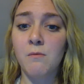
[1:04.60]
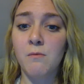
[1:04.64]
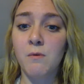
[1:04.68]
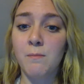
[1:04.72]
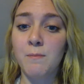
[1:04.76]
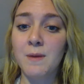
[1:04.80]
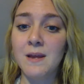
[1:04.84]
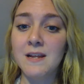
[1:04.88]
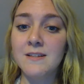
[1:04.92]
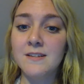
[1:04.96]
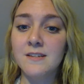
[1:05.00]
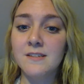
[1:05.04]

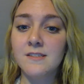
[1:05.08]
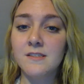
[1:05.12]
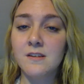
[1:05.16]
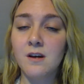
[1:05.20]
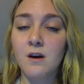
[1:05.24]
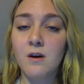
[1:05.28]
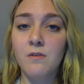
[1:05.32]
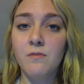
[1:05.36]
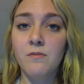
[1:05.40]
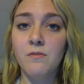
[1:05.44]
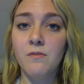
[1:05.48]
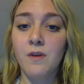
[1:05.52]
repeats
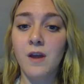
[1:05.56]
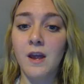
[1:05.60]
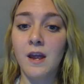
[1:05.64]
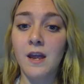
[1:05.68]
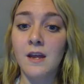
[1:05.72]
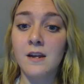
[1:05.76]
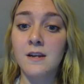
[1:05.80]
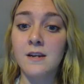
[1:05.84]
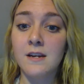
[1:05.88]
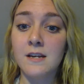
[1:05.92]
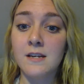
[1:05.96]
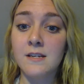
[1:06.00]
itself
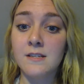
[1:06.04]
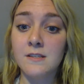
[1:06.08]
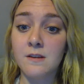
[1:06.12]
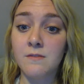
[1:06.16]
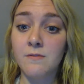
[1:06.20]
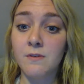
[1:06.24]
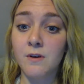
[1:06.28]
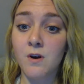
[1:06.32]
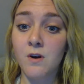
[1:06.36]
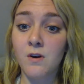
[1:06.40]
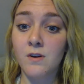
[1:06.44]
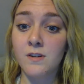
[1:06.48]
and is
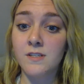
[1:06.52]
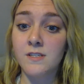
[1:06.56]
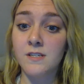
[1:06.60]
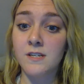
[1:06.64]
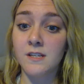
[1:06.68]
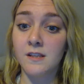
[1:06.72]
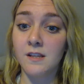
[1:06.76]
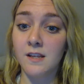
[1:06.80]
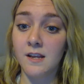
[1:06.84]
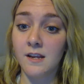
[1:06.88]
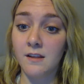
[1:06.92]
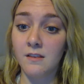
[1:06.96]
of a
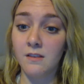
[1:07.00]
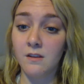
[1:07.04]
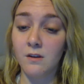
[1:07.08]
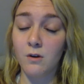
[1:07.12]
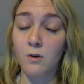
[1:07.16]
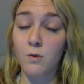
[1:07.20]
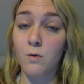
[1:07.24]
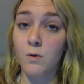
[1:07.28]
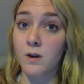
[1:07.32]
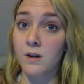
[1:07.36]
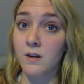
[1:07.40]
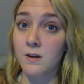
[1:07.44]
constant length,
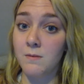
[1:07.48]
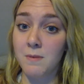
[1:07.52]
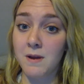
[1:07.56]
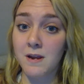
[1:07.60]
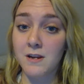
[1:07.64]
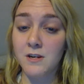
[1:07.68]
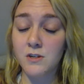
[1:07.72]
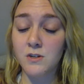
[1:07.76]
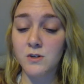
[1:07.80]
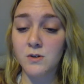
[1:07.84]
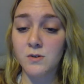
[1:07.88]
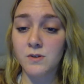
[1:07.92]
according to
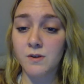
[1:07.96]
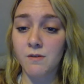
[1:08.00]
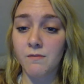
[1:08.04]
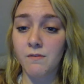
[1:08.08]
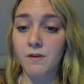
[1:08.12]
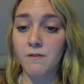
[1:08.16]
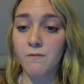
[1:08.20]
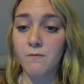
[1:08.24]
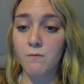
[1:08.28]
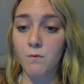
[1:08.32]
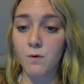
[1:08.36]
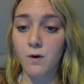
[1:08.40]
page
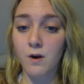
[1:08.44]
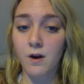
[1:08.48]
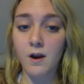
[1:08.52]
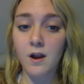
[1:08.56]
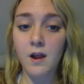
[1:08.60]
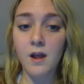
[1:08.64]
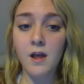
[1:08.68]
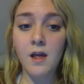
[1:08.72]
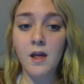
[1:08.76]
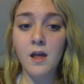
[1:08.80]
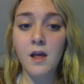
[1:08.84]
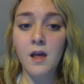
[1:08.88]
274,
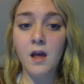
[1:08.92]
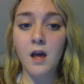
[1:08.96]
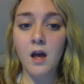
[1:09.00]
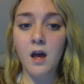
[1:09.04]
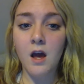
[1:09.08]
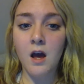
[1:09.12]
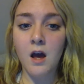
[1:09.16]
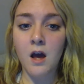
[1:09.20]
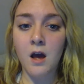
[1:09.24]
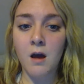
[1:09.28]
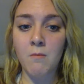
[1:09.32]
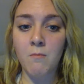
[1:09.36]

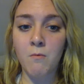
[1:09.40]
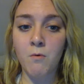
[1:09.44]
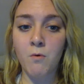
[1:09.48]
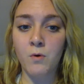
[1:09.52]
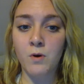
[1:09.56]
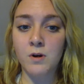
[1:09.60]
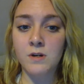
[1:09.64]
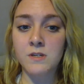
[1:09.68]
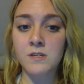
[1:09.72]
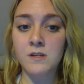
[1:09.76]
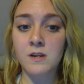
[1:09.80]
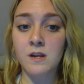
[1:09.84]

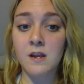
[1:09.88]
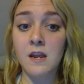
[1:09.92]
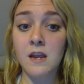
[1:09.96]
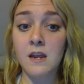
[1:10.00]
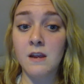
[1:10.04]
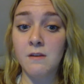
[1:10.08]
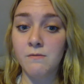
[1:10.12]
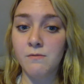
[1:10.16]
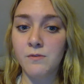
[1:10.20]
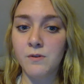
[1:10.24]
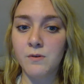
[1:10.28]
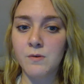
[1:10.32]
or is it
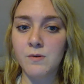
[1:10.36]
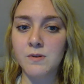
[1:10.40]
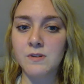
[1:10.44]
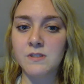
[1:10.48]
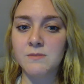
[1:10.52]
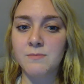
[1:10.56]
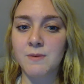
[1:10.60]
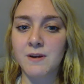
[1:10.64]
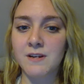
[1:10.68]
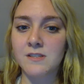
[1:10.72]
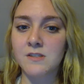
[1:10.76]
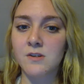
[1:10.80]

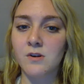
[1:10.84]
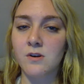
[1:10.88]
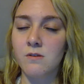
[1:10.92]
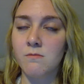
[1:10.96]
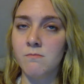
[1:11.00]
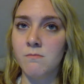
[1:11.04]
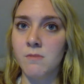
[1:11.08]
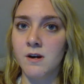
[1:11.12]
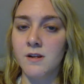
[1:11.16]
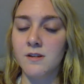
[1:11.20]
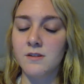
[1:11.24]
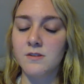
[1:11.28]
influenced by certain
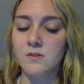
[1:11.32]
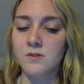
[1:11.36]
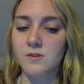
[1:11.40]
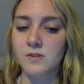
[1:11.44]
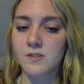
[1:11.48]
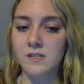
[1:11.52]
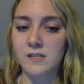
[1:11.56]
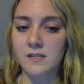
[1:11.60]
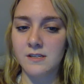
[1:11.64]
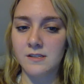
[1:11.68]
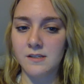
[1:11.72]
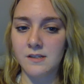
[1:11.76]
months or
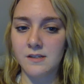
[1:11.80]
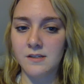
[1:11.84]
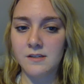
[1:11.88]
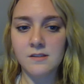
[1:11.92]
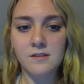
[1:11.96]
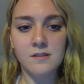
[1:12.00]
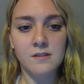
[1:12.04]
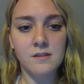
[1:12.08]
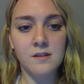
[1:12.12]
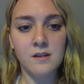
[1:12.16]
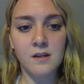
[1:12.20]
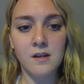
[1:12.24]

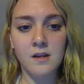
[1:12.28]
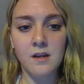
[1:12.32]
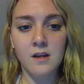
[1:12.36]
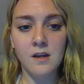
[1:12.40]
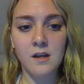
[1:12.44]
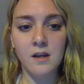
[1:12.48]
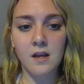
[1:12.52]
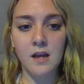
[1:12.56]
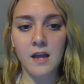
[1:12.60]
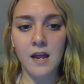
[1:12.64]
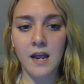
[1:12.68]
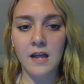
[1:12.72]
seasons.
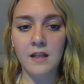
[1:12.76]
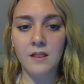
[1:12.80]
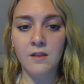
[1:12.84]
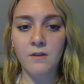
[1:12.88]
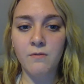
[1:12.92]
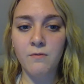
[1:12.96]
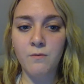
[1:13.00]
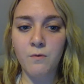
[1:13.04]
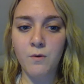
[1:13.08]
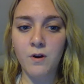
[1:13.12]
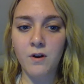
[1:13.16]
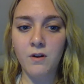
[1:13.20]
And the
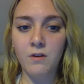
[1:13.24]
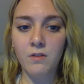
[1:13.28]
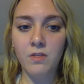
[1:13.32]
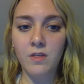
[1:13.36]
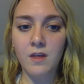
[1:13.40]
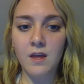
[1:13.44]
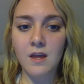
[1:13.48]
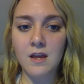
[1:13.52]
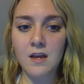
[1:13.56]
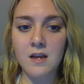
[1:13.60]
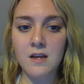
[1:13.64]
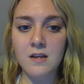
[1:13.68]
fourth
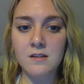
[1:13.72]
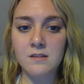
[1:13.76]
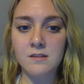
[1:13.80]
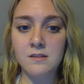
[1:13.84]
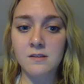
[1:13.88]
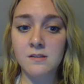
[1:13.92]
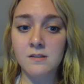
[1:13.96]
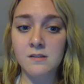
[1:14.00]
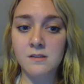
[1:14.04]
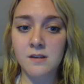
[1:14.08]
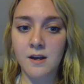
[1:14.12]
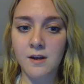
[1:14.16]
is
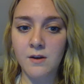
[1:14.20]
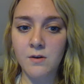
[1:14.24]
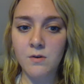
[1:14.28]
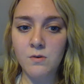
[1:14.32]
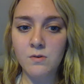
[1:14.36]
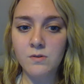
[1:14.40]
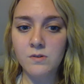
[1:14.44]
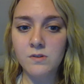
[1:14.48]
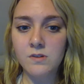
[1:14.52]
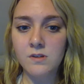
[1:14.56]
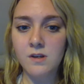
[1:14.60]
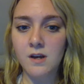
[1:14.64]

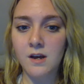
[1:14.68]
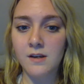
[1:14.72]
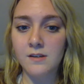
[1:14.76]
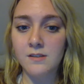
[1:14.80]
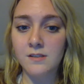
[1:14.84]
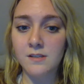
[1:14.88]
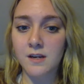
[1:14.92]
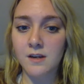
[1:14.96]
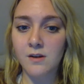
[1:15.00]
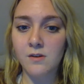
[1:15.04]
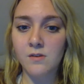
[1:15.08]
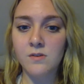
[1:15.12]
cycles. A
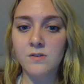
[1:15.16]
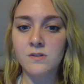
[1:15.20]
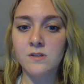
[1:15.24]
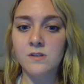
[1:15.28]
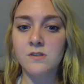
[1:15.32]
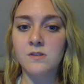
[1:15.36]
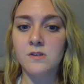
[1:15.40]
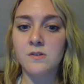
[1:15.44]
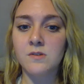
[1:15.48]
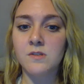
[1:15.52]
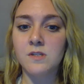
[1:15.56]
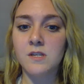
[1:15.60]
cycle is
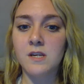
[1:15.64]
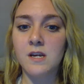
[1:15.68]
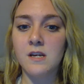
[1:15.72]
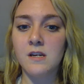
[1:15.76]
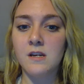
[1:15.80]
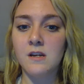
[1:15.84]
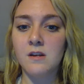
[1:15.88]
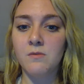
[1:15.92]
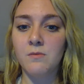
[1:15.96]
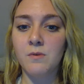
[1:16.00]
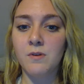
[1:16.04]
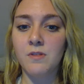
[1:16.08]

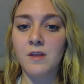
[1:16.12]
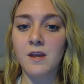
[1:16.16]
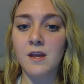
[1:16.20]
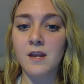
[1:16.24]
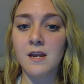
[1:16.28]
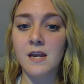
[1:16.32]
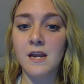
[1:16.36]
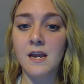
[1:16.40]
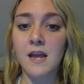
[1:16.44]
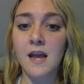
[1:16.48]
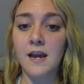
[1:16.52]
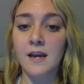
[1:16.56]
associated with
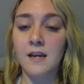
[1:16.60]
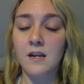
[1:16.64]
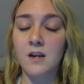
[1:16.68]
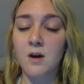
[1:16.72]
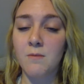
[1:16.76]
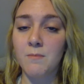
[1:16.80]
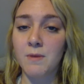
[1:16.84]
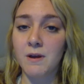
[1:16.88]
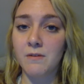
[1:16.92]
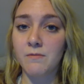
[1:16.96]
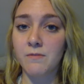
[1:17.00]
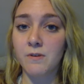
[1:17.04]
any
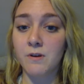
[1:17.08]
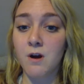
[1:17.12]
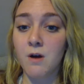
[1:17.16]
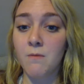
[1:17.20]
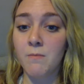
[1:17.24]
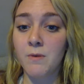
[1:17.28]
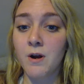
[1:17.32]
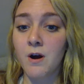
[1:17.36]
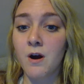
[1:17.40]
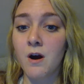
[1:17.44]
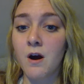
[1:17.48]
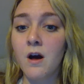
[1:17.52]
economic
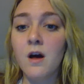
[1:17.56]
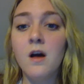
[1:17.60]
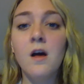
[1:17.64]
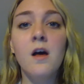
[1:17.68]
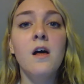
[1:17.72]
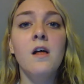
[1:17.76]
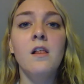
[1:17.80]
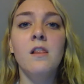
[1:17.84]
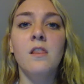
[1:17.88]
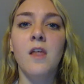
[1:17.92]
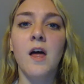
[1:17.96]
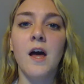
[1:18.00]
phenomena
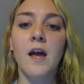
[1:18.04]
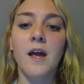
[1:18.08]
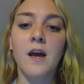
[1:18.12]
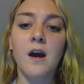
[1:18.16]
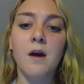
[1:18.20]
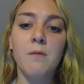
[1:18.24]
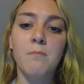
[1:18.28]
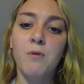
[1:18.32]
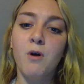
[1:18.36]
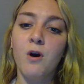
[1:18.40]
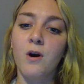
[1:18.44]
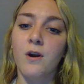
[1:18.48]
like
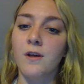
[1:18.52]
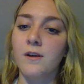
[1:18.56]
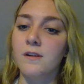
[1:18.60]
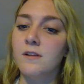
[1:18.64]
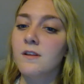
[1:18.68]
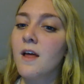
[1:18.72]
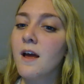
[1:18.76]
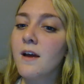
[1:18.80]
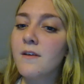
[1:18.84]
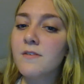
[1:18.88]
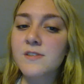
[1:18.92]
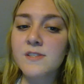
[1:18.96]
a product
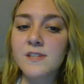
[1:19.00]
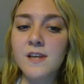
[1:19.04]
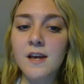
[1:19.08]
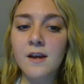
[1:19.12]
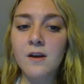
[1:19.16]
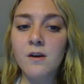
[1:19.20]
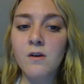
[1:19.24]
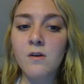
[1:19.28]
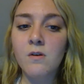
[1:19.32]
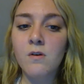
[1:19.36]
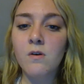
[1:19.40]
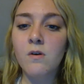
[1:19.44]
life
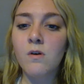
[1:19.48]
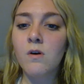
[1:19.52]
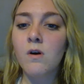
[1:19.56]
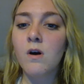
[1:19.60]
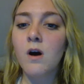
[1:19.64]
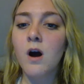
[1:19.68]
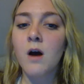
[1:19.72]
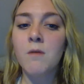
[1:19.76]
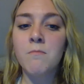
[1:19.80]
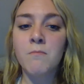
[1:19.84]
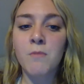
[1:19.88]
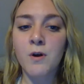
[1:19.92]

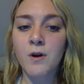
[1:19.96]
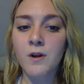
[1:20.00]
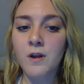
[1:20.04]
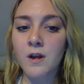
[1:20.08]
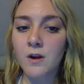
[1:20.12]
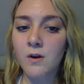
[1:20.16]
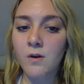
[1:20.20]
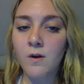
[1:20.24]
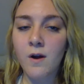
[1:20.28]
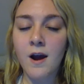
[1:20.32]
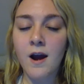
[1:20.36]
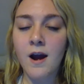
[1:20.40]
cycle, a
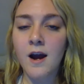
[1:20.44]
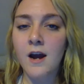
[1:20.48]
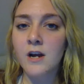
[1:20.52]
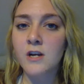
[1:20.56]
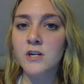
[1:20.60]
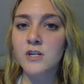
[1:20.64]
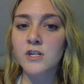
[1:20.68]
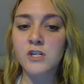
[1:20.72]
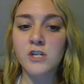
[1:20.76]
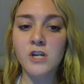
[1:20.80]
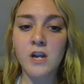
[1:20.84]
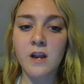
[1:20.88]
market
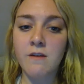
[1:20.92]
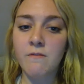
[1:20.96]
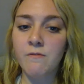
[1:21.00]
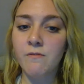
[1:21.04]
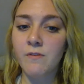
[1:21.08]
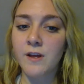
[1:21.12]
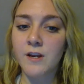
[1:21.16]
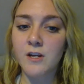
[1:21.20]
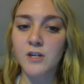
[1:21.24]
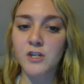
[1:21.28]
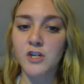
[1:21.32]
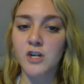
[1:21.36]
crash,
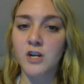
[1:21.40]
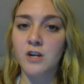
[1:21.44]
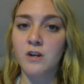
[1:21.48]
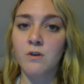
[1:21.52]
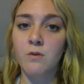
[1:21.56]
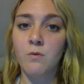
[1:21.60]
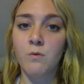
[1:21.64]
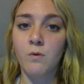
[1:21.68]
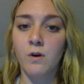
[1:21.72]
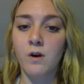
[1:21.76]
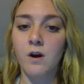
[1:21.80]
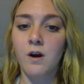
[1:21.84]
inflation,
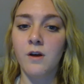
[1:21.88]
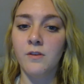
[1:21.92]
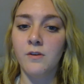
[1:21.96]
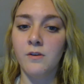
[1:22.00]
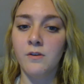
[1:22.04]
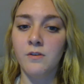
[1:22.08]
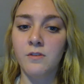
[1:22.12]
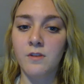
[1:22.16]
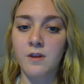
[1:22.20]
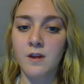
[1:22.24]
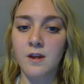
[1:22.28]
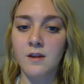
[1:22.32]
or
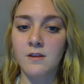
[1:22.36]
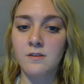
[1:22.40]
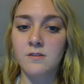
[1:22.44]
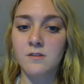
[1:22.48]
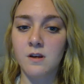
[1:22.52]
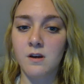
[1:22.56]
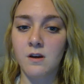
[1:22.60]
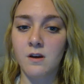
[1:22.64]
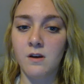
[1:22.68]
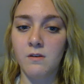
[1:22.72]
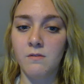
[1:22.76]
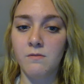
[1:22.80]
other things
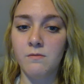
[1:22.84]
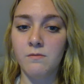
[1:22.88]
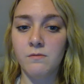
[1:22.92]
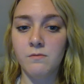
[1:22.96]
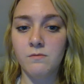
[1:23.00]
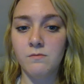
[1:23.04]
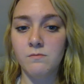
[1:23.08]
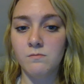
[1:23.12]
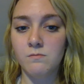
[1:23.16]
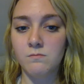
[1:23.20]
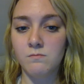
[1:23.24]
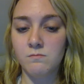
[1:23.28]
of
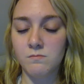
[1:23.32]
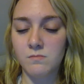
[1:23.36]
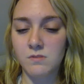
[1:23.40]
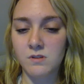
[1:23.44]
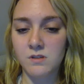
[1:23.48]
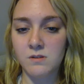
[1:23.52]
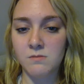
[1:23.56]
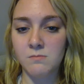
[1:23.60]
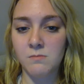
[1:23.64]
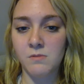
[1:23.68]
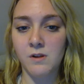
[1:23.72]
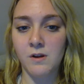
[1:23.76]

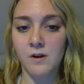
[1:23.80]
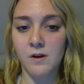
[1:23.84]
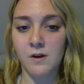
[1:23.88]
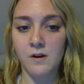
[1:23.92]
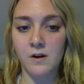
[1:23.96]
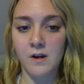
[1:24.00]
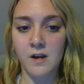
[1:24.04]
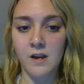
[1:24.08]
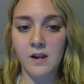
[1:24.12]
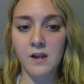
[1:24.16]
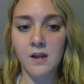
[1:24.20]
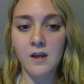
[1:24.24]

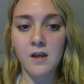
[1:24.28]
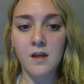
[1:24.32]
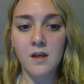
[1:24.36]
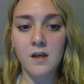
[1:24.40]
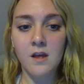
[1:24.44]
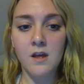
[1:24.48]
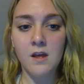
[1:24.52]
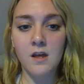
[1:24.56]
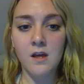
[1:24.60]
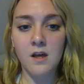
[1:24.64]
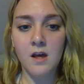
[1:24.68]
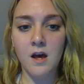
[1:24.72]
similarity.
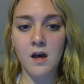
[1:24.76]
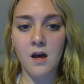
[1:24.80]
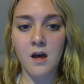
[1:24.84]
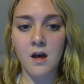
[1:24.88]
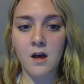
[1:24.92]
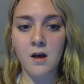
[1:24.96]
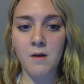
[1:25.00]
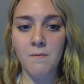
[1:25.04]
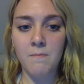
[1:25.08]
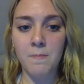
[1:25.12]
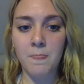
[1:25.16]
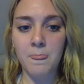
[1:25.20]

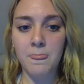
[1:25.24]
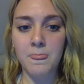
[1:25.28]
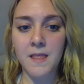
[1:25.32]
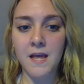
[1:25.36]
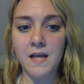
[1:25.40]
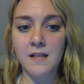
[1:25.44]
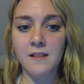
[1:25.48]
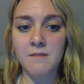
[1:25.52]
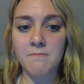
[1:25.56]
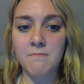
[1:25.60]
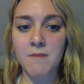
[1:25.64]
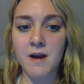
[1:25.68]
And
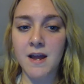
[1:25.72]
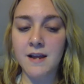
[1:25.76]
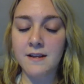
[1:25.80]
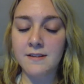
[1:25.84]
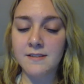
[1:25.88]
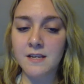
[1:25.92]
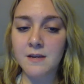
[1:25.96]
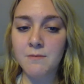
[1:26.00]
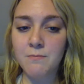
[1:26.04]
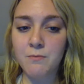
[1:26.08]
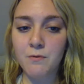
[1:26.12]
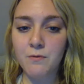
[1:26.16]
then my
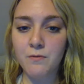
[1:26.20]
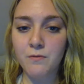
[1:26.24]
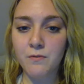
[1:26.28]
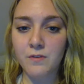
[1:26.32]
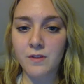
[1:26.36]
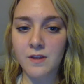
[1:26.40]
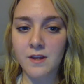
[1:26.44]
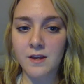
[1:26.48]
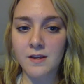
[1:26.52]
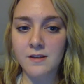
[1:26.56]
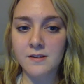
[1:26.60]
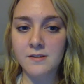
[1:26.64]
example for
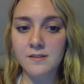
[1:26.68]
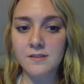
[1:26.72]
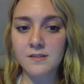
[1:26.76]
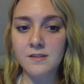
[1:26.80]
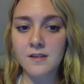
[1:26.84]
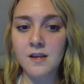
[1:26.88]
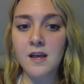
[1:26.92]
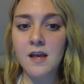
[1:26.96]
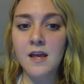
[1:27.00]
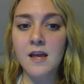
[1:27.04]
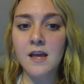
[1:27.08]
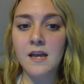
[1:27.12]
this
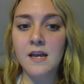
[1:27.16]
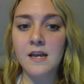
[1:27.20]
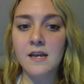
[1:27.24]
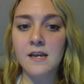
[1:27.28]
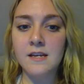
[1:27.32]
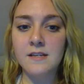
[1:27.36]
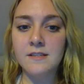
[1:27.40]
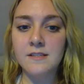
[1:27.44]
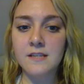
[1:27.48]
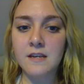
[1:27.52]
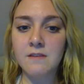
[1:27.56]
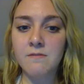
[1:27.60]

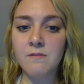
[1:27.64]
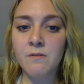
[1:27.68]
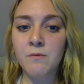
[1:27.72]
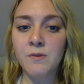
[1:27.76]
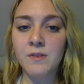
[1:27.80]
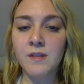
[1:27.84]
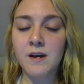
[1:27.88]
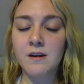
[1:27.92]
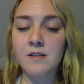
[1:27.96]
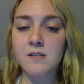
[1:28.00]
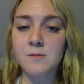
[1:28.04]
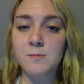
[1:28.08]
is even
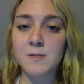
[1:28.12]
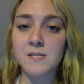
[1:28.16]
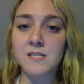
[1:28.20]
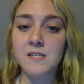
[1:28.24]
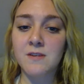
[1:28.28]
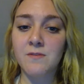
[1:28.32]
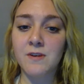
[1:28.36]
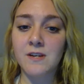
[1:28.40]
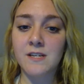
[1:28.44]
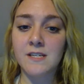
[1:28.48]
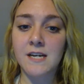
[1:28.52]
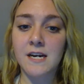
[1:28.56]
without
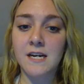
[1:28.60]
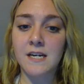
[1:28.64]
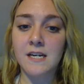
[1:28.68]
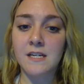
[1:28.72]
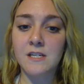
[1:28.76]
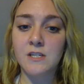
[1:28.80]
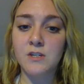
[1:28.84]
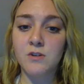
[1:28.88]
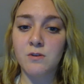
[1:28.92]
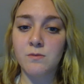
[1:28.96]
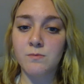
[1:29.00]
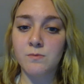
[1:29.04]
specific data
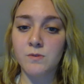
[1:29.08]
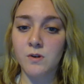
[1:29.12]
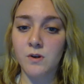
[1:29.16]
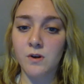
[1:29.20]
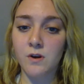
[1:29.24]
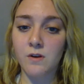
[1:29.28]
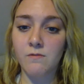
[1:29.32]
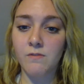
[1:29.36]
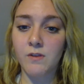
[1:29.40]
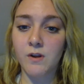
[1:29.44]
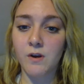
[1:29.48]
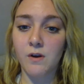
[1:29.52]
to
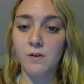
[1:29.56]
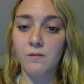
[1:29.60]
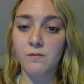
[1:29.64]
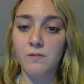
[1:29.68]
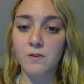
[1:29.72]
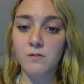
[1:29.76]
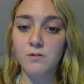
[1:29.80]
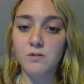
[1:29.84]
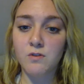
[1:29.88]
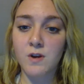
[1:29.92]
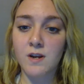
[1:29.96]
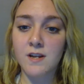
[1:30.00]
observe, there are a
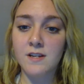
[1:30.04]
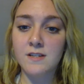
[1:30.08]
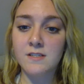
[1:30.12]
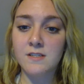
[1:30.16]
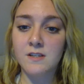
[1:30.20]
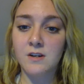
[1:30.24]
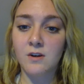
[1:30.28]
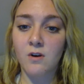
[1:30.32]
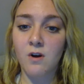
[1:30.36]
few trends